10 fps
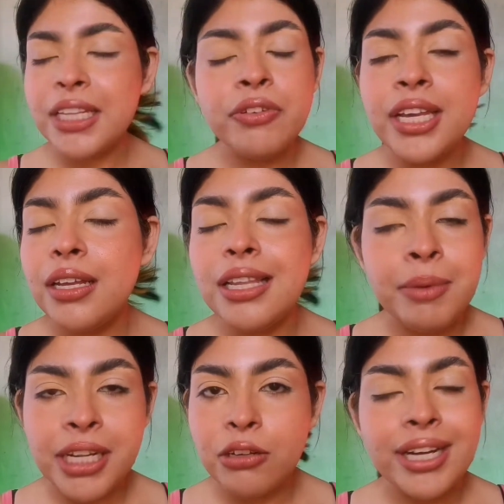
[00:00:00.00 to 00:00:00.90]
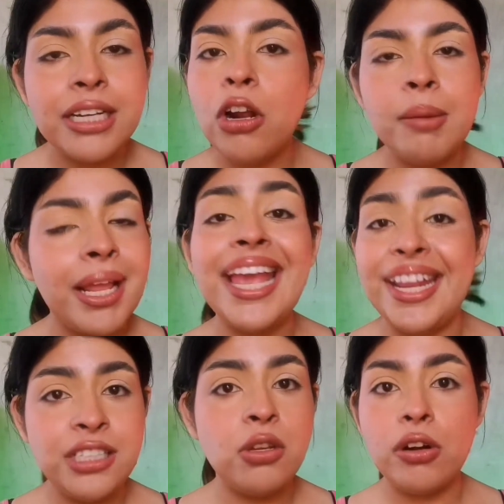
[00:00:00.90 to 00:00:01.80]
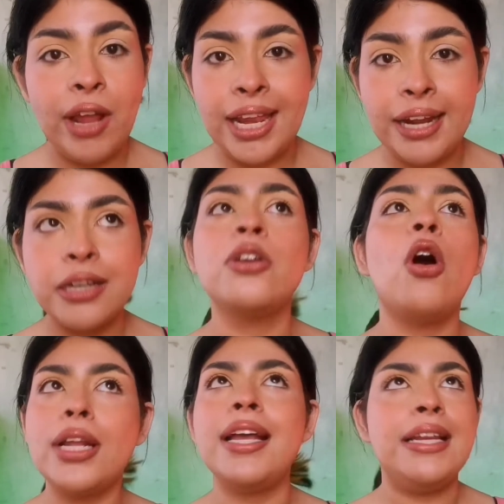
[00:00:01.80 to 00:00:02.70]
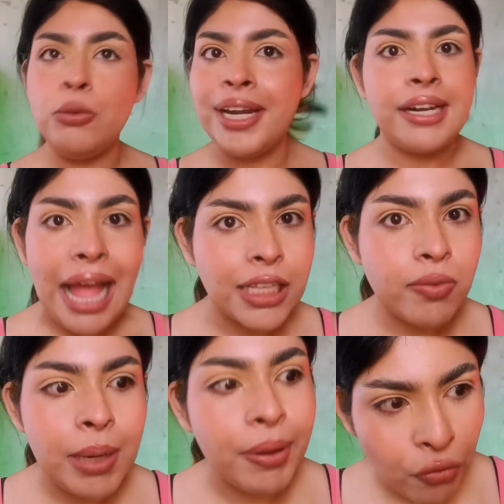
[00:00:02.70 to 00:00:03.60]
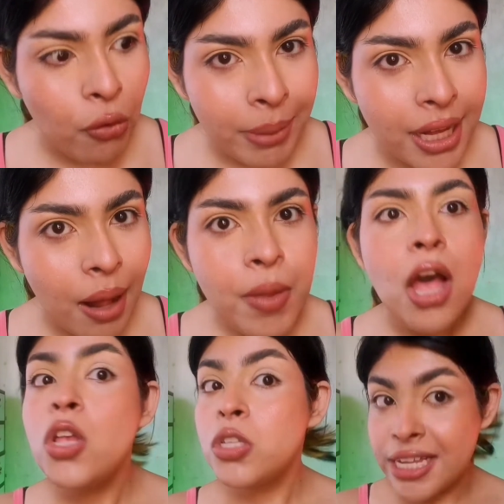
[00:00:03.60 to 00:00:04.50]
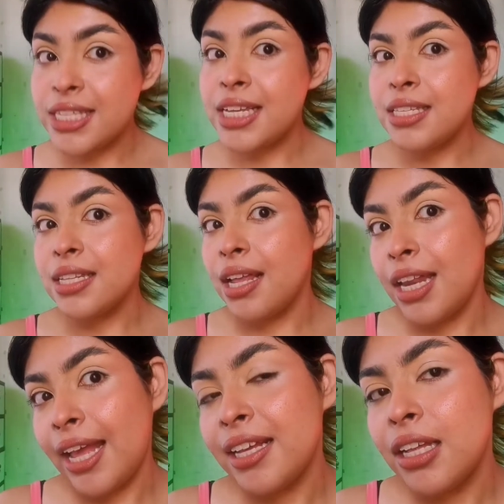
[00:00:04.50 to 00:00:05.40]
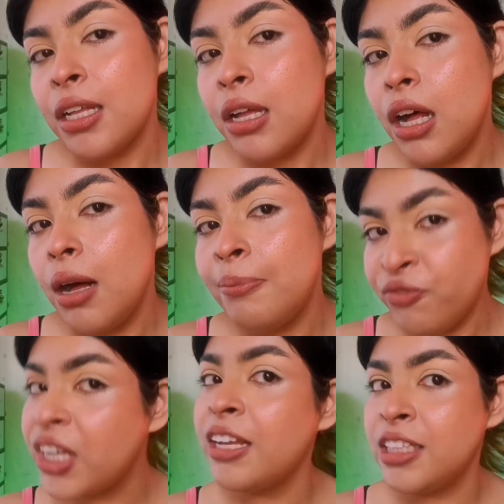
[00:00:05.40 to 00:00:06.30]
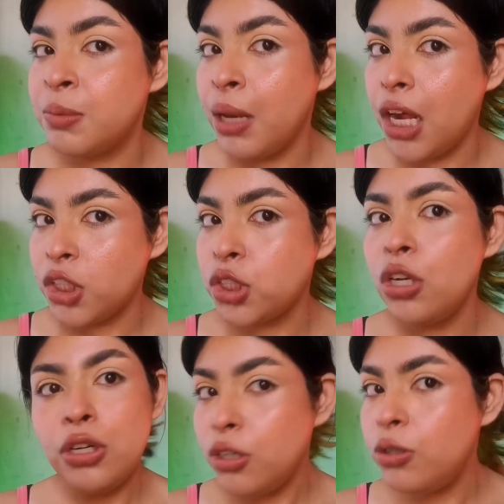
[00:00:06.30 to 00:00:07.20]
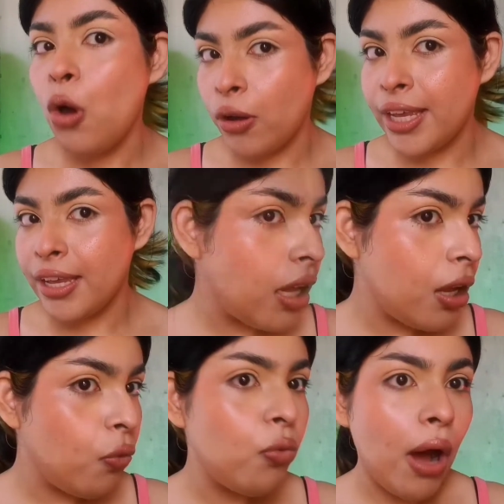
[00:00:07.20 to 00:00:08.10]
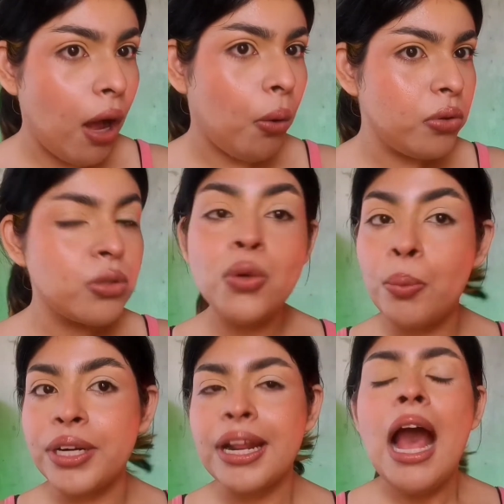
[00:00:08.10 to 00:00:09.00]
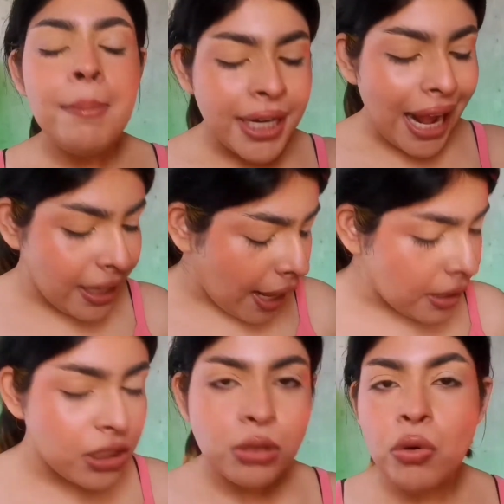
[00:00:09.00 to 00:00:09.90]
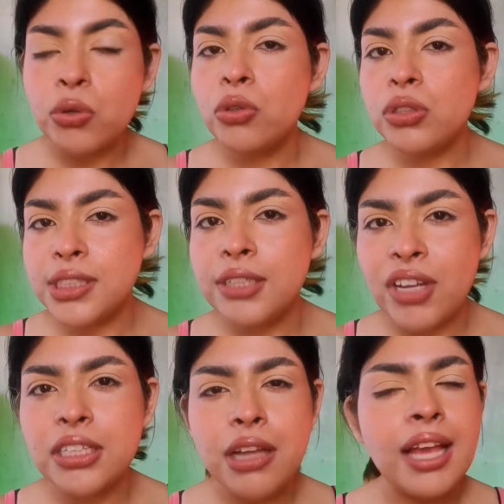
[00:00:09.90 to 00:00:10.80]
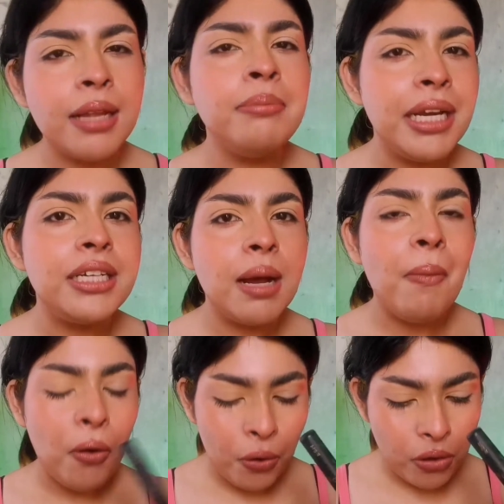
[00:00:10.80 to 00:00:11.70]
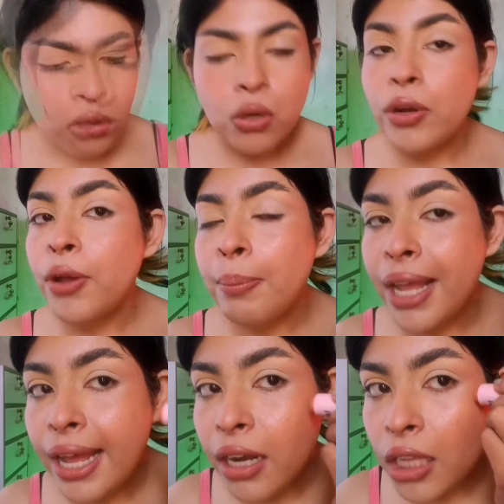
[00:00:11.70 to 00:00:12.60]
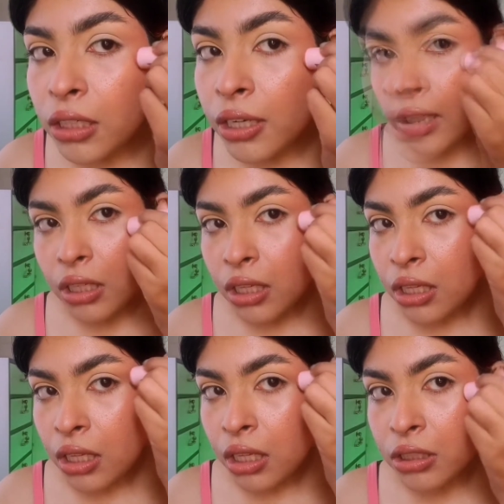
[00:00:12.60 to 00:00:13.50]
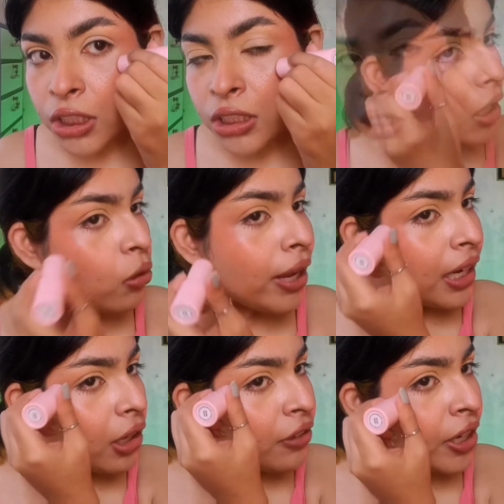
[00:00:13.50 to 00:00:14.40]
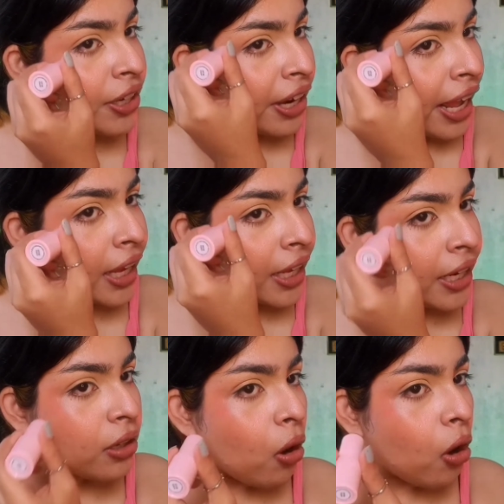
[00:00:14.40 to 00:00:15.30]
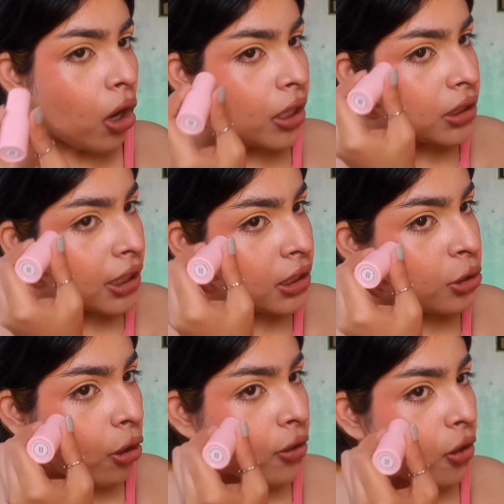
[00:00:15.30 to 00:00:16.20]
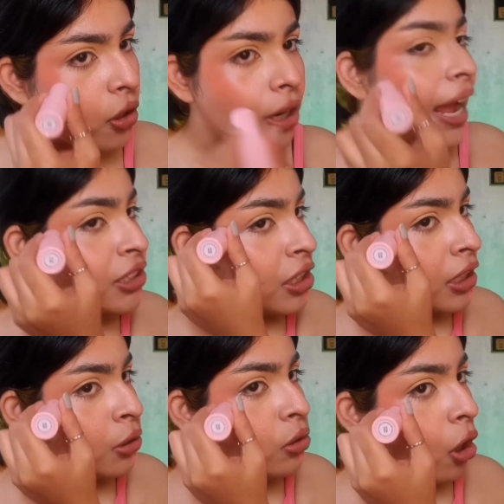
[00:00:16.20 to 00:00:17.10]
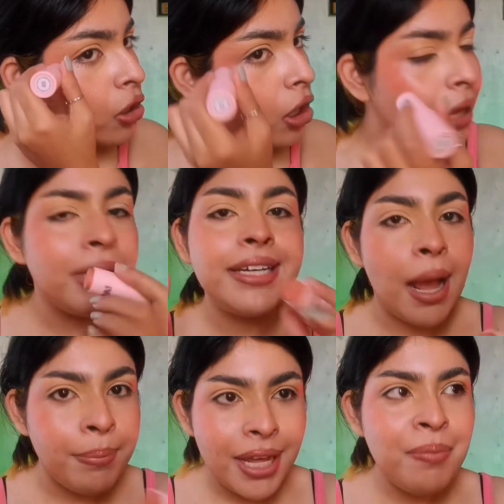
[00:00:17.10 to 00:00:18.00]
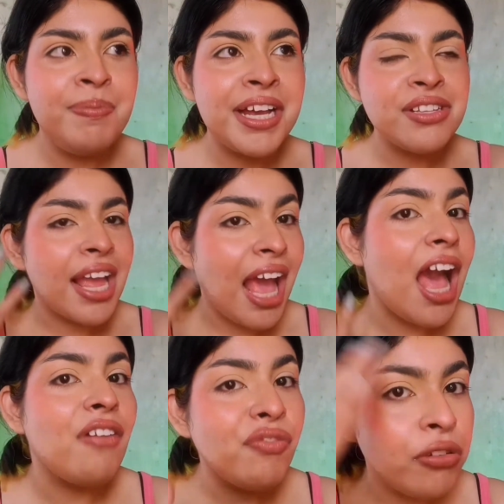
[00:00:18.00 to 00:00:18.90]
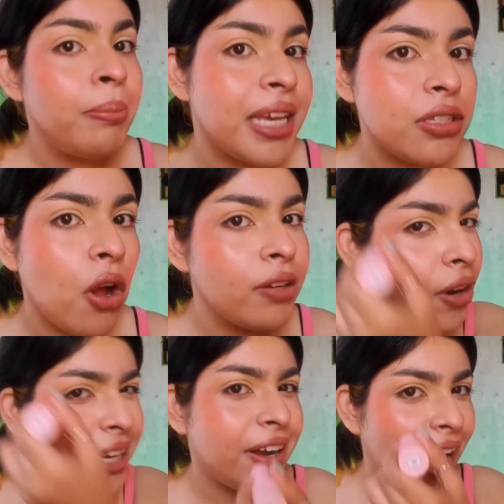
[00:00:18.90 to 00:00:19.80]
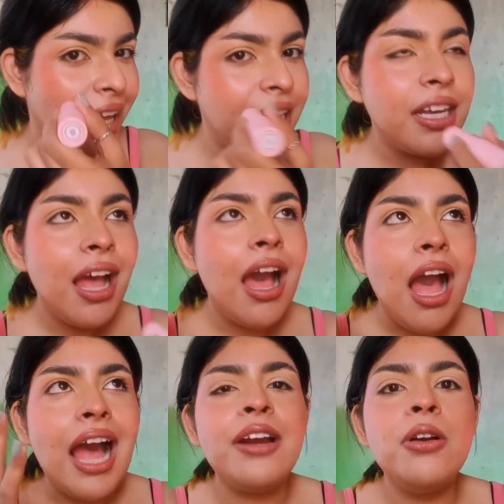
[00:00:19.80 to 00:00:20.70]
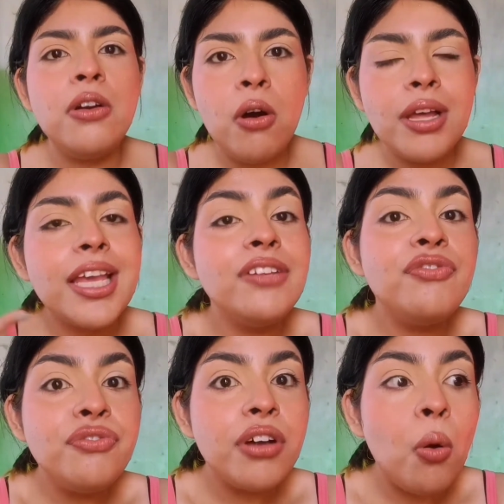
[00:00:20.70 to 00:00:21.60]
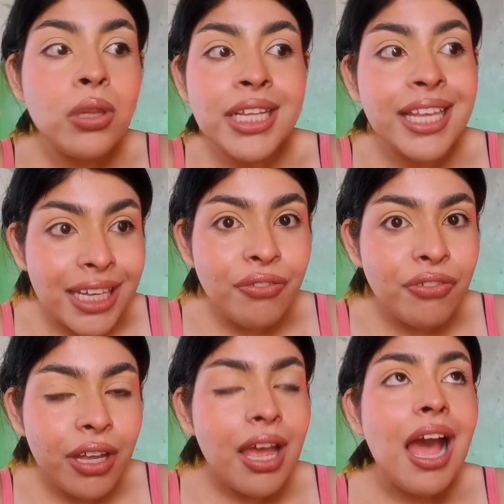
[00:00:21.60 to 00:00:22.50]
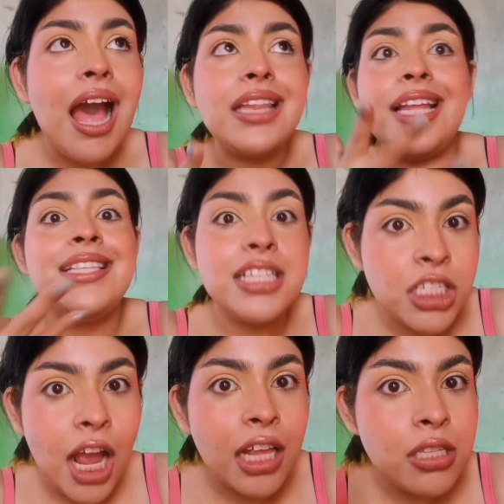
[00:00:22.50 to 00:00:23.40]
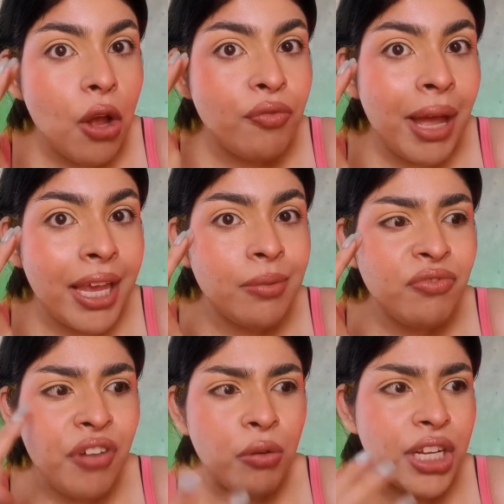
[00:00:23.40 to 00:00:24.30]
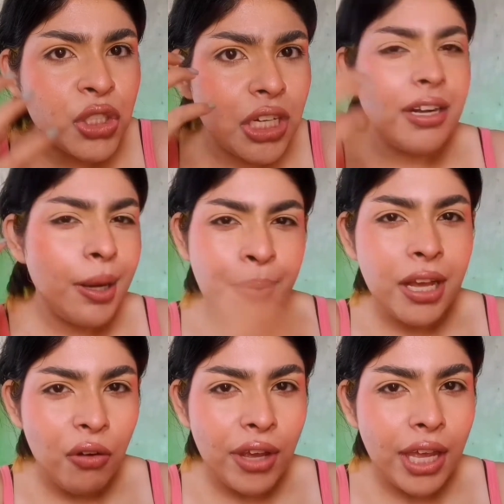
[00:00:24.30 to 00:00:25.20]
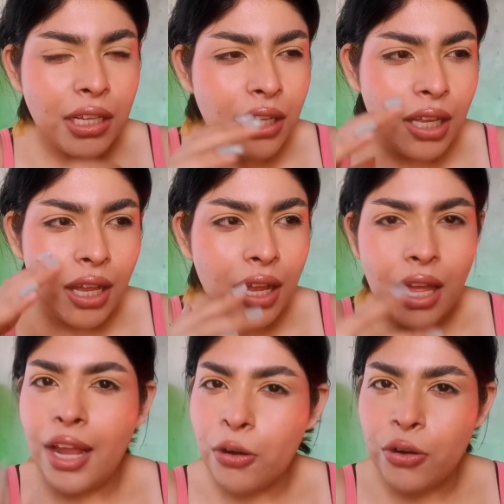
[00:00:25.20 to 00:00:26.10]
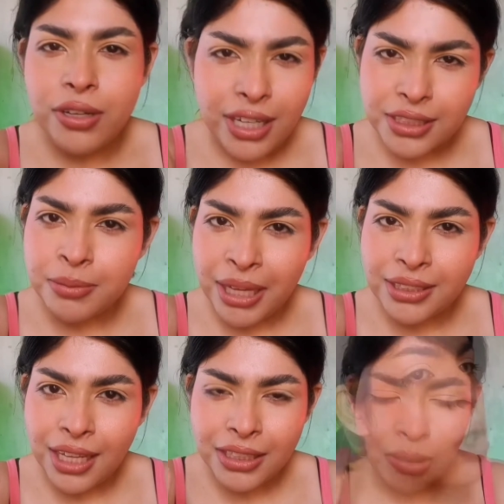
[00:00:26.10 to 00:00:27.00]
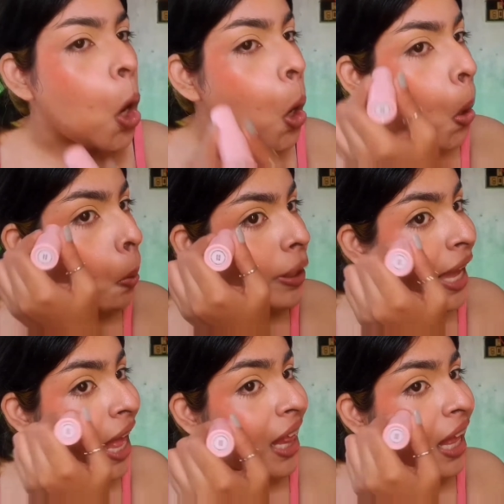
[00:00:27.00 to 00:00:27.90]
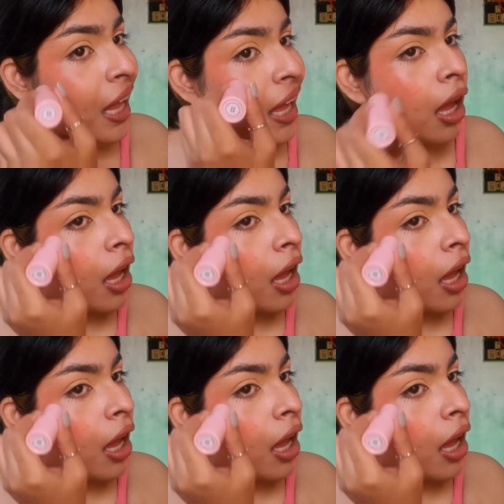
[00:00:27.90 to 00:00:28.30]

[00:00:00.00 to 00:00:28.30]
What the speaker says: the way, let me tell you, I did not apply any sort of highlighter, not an illuminator as well before makeup. This is like freaking this blush talking. Wow, so pretty. But I just want to see whether I can build it up or not. So I'm going to apply another layer. You can even drag it or just dot. I generally do dot, I mean tap, because I have a full base on. If I drag it, I don't know, only if there is a chance of my foundation ripping away. I don't know, does it make sense? So yeah,